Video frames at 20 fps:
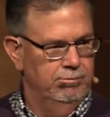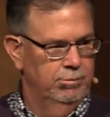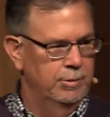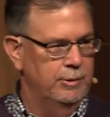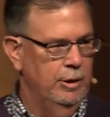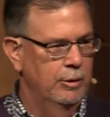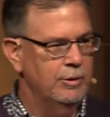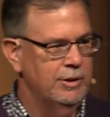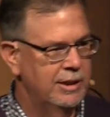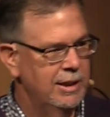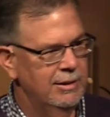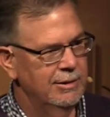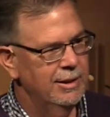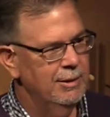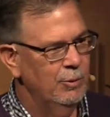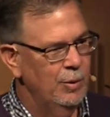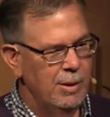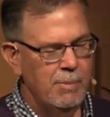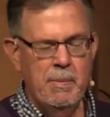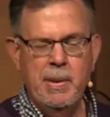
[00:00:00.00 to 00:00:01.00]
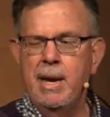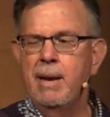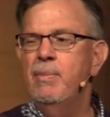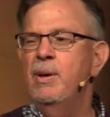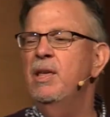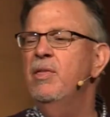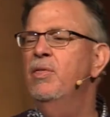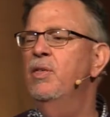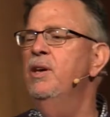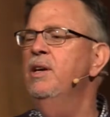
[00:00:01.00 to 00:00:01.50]
So it sounds like, well,
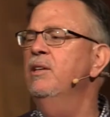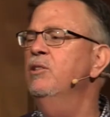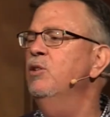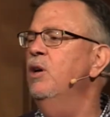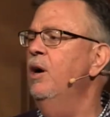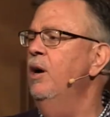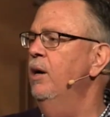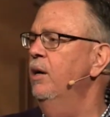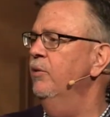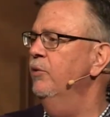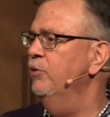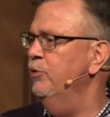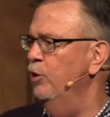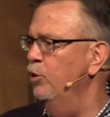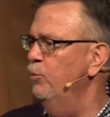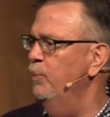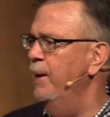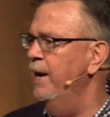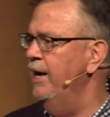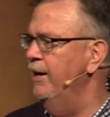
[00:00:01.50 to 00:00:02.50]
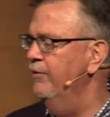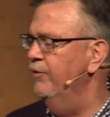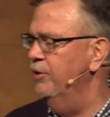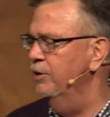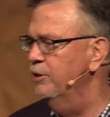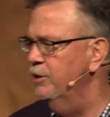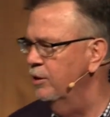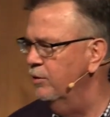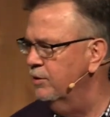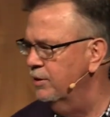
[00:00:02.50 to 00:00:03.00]
maybe things aren't so bad for
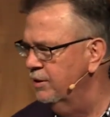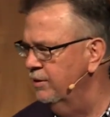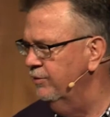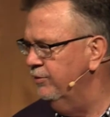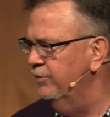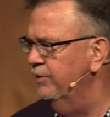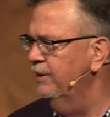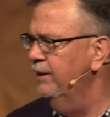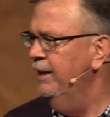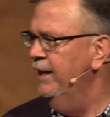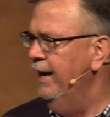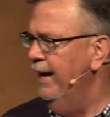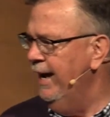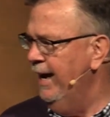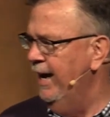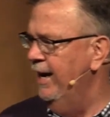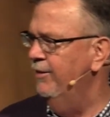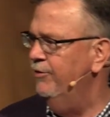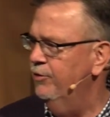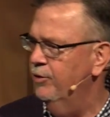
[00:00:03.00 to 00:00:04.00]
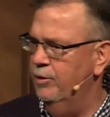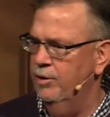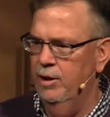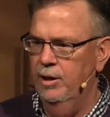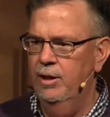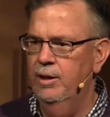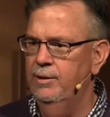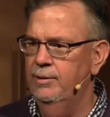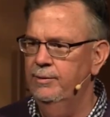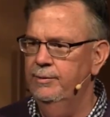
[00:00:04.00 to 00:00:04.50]
Joseph after
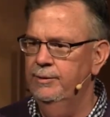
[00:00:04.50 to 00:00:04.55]
all.